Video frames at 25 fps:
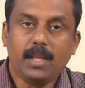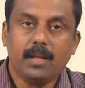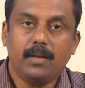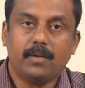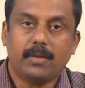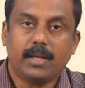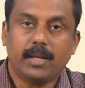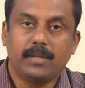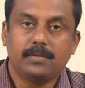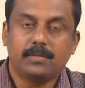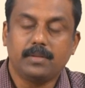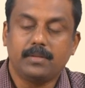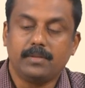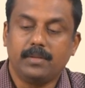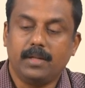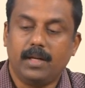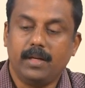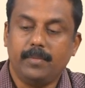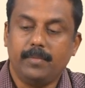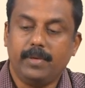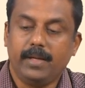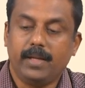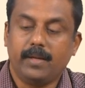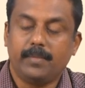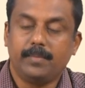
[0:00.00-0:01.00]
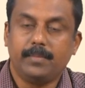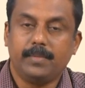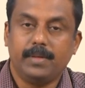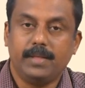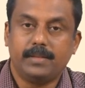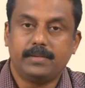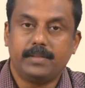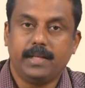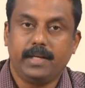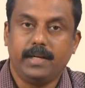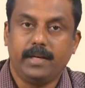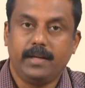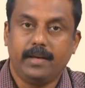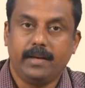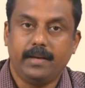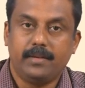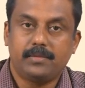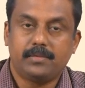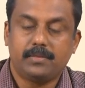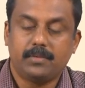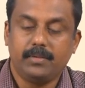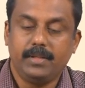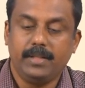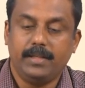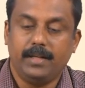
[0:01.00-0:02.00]
Okay, so, the aluminum
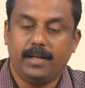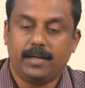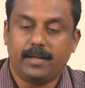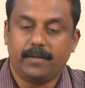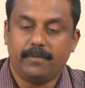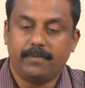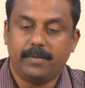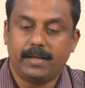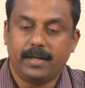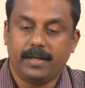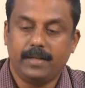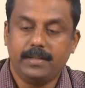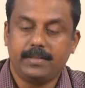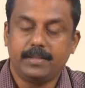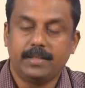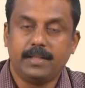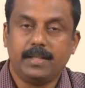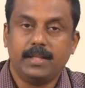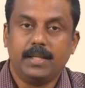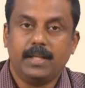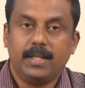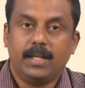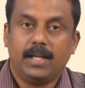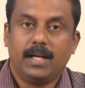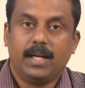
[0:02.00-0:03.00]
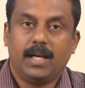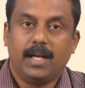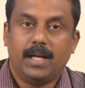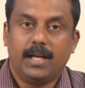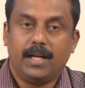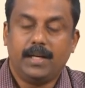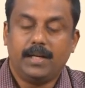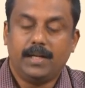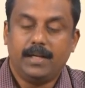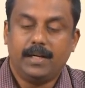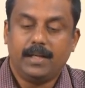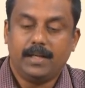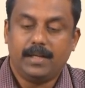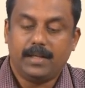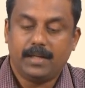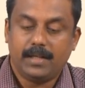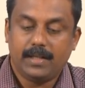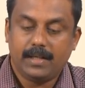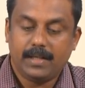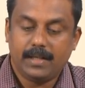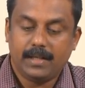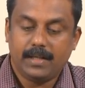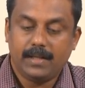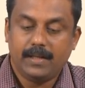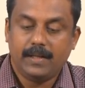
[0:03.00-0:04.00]
segregates to the delta ferrite and
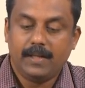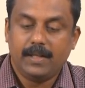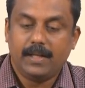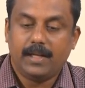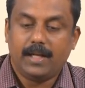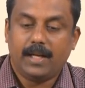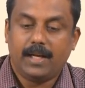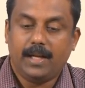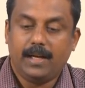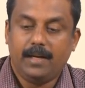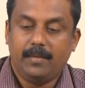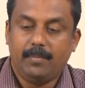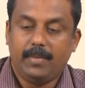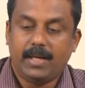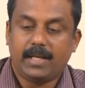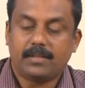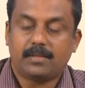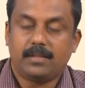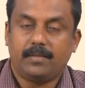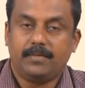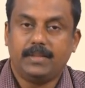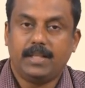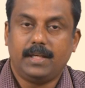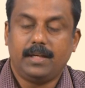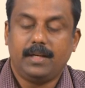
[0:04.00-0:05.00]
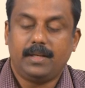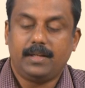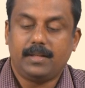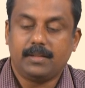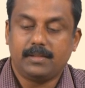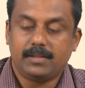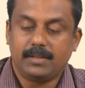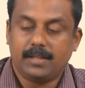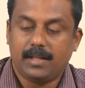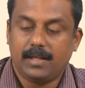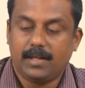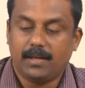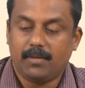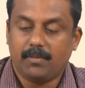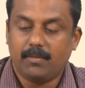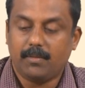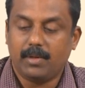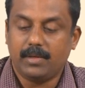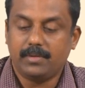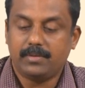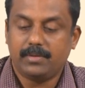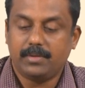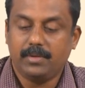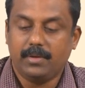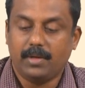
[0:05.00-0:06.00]
and because of that you know,
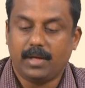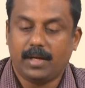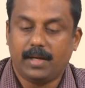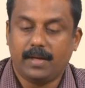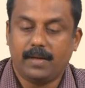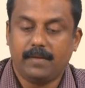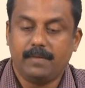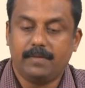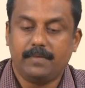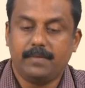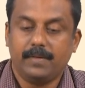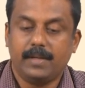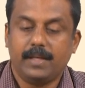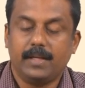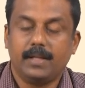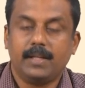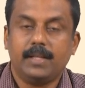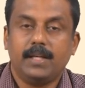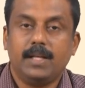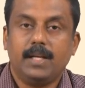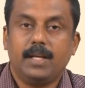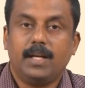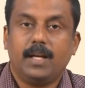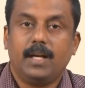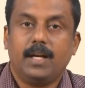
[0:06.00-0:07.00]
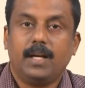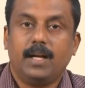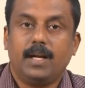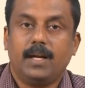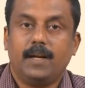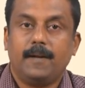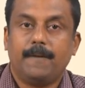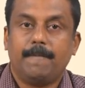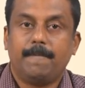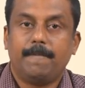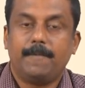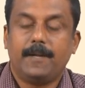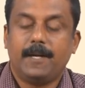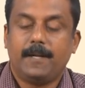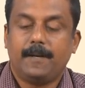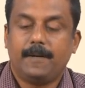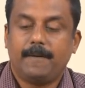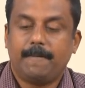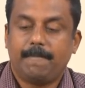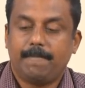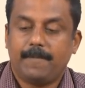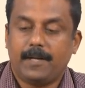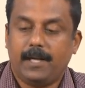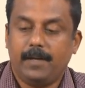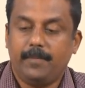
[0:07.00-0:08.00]
once you have uh, um,
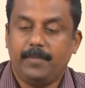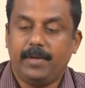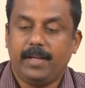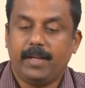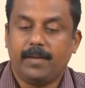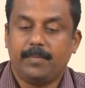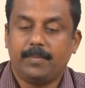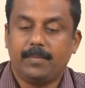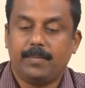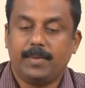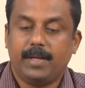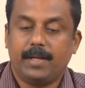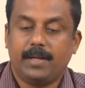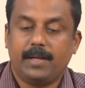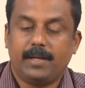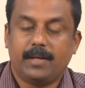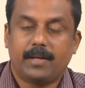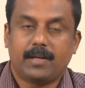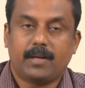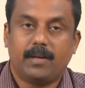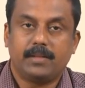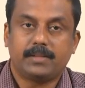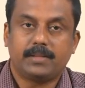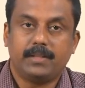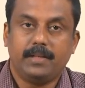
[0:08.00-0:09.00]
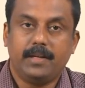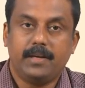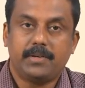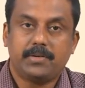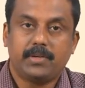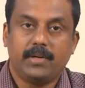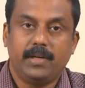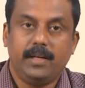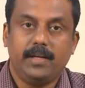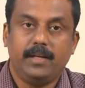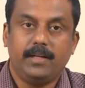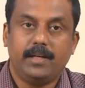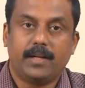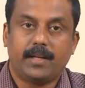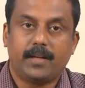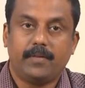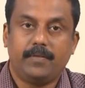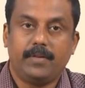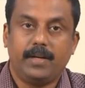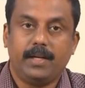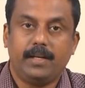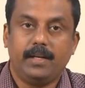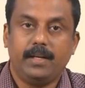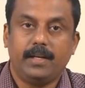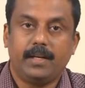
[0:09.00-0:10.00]
uh, aluminum uh, concentration in delta
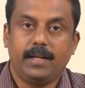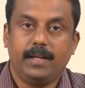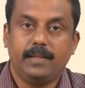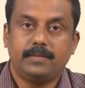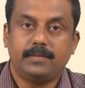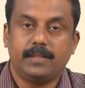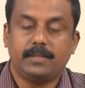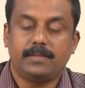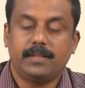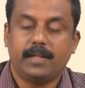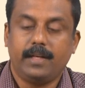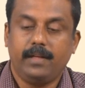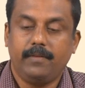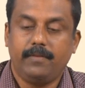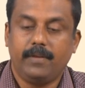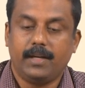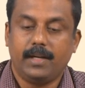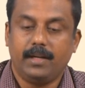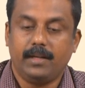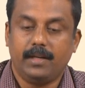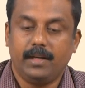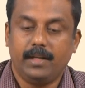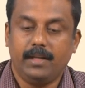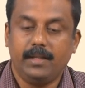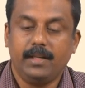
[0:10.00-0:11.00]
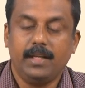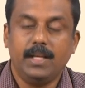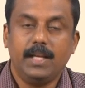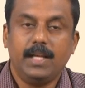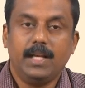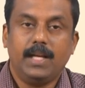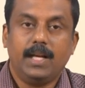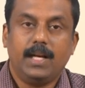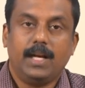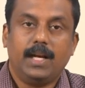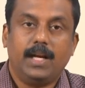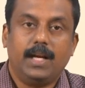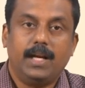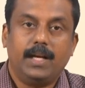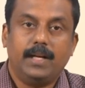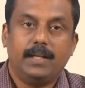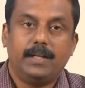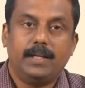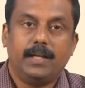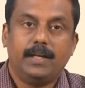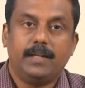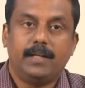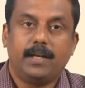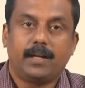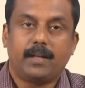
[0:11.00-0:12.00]
ferrite increases significantly
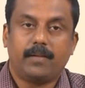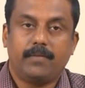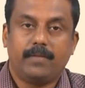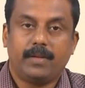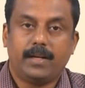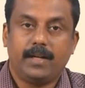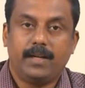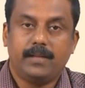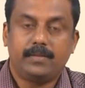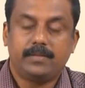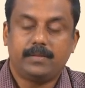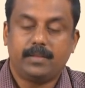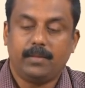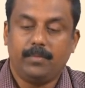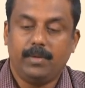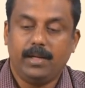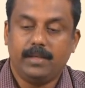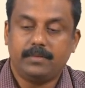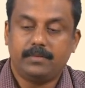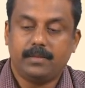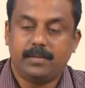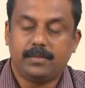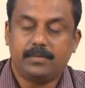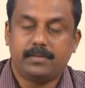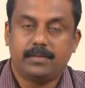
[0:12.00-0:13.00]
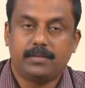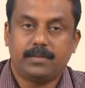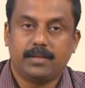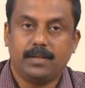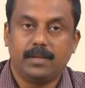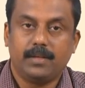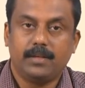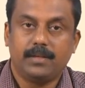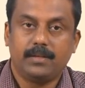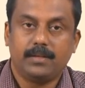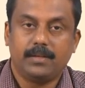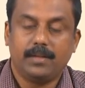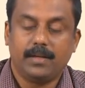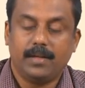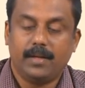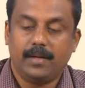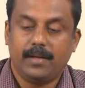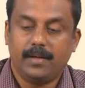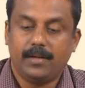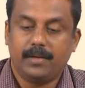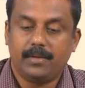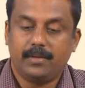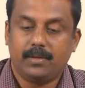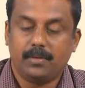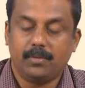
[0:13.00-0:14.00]
and uh, delta ferrite stabilizes uh,
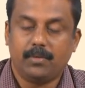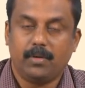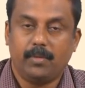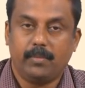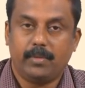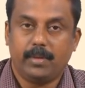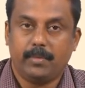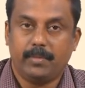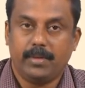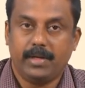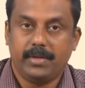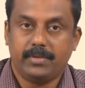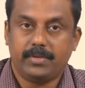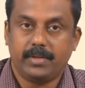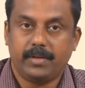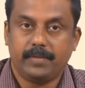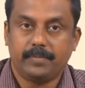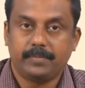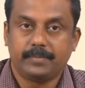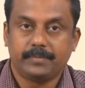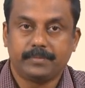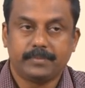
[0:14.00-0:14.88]
uh, to room temperature.